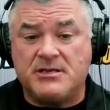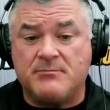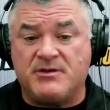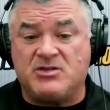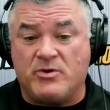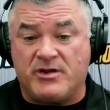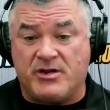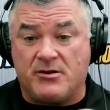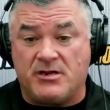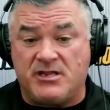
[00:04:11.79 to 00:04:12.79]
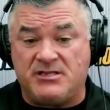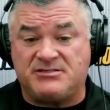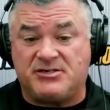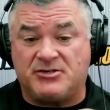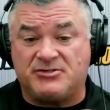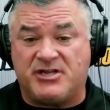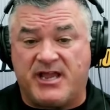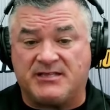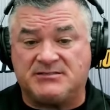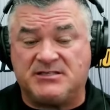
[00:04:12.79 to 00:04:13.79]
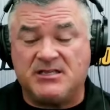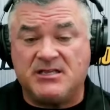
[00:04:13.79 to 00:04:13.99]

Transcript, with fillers: between our knees and our chest